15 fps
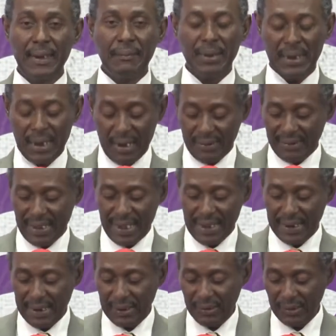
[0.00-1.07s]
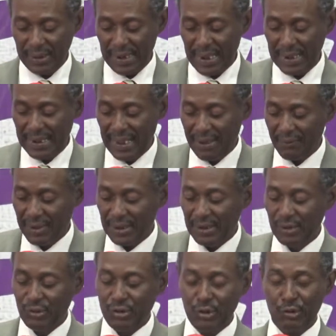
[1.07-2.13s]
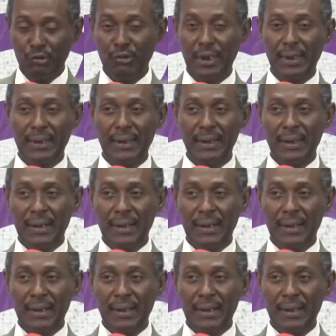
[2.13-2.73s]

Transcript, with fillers: because Hannah could not have any children.